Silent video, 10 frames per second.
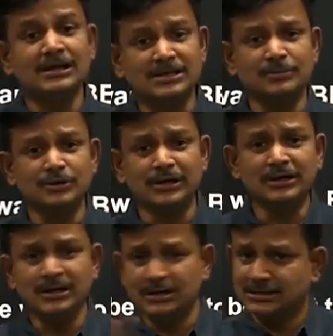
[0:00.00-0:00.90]
Some took
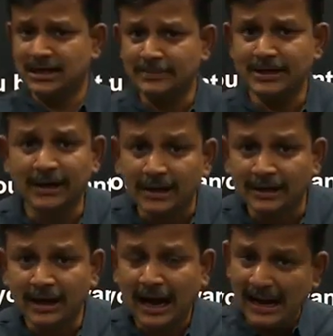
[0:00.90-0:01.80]
it, some didn't.
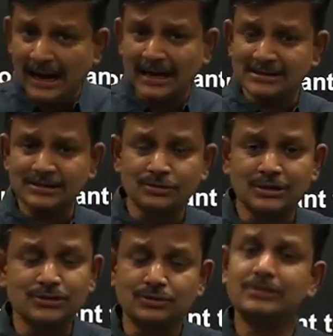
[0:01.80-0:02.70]
I asked the
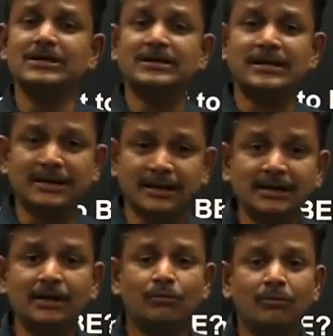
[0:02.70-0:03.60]
students who didn't take
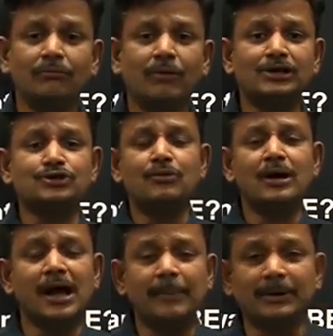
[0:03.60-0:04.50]
it as to
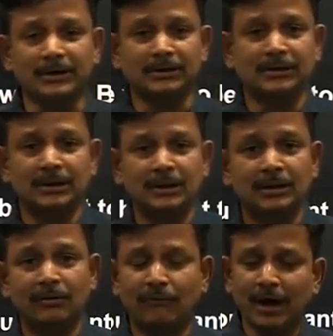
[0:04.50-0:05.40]
what happened.
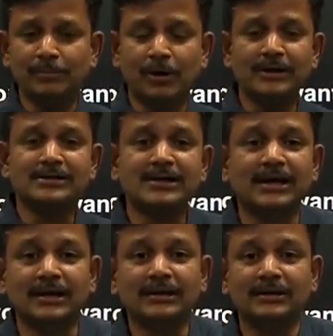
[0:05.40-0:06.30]
One boy
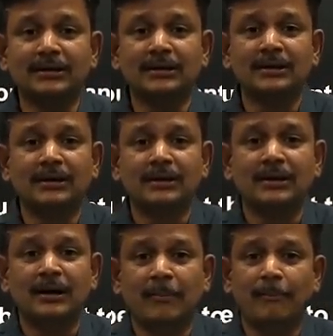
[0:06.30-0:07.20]
said,
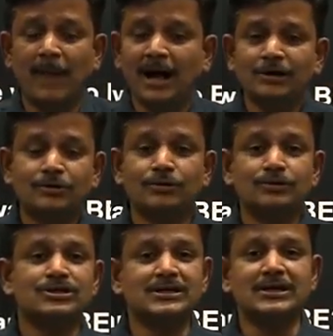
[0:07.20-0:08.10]
My
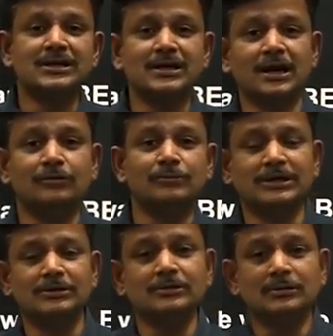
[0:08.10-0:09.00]
coach didn't allow me
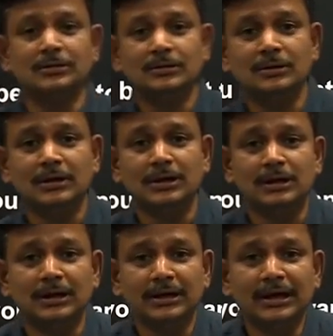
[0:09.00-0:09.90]
to
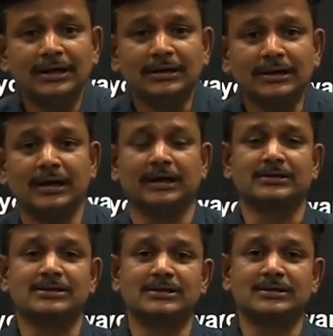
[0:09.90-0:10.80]
eat
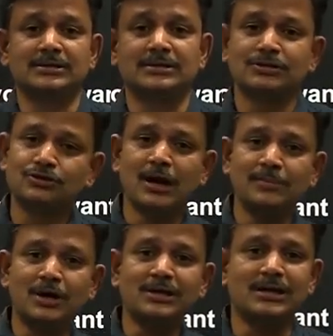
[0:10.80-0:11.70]
cakes, so
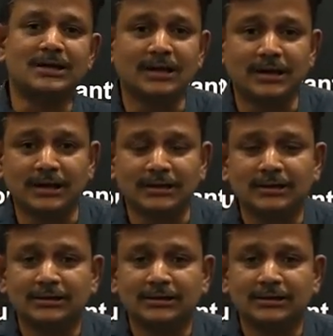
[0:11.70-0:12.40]
I'm not taking it.